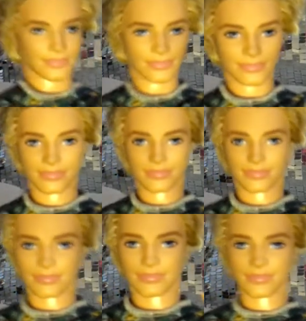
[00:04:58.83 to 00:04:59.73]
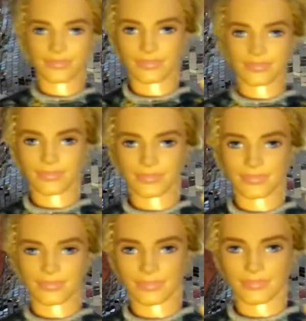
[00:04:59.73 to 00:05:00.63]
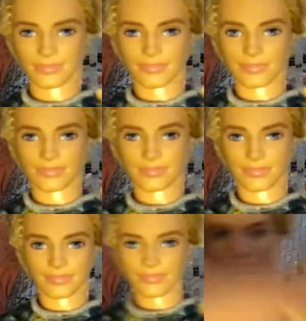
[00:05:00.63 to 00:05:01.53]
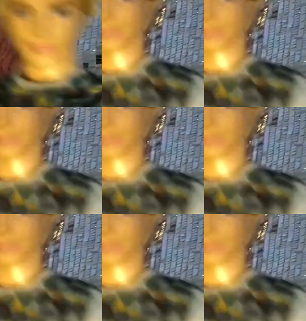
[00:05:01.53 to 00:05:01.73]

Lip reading: a builder or a designer for Barbie, please give us like